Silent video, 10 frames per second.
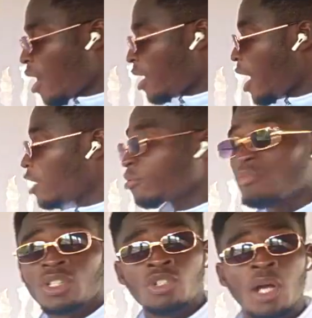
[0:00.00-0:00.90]
And then
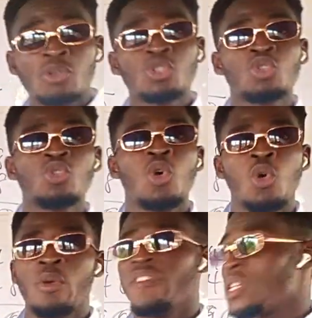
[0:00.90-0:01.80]
you are good to
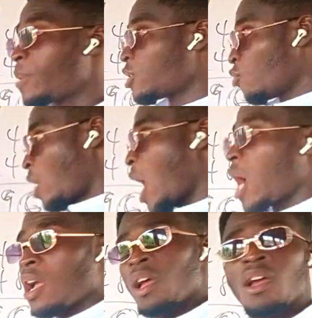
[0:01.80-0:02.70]
go with this
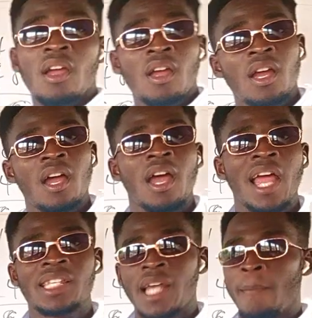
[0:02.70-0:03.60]
particular
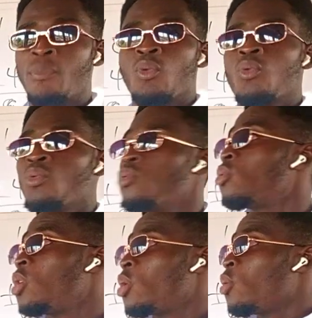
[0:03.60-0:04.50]
example.
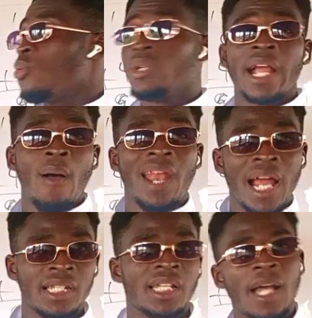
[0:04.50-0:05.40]
We will take our
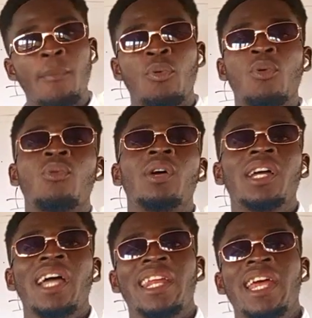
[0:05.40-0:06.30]
last example,
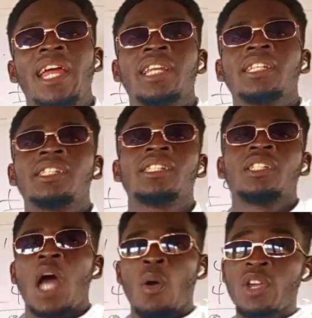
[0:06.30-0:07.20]
and then
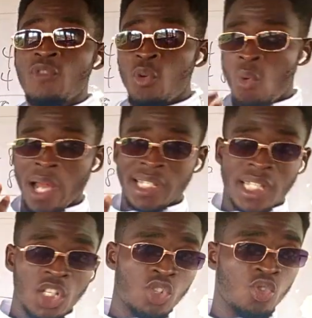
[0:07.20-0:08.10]
I'll give you
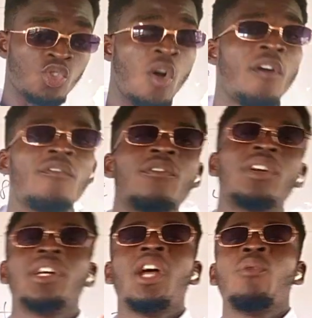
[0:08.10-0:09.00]
questions to solve.
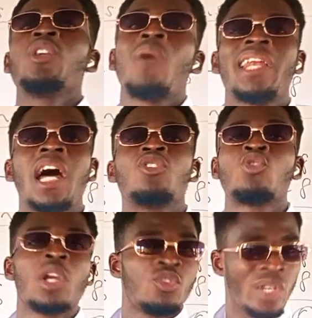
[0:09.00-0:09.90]
And when you are done, you
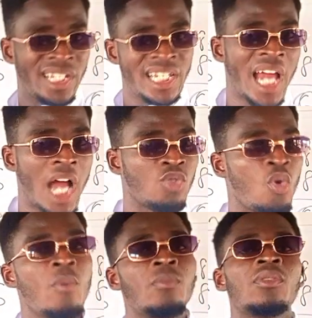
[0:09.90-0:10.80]
show it to a teacher at
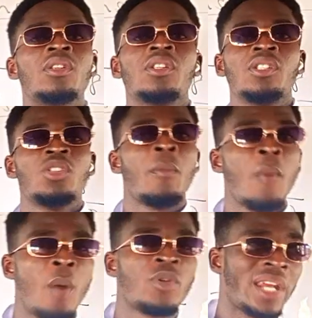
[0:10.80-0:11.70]
home, your
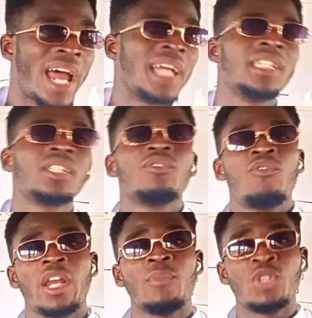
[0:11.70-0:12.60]
mom, your dad,
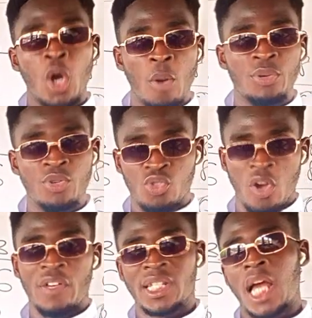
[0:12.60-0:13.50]
for them to help you
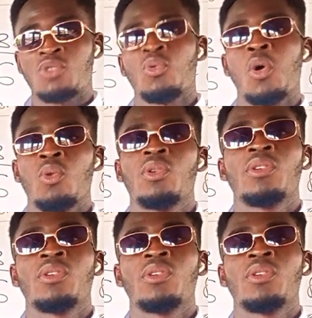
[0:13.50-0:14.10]
solve it as well.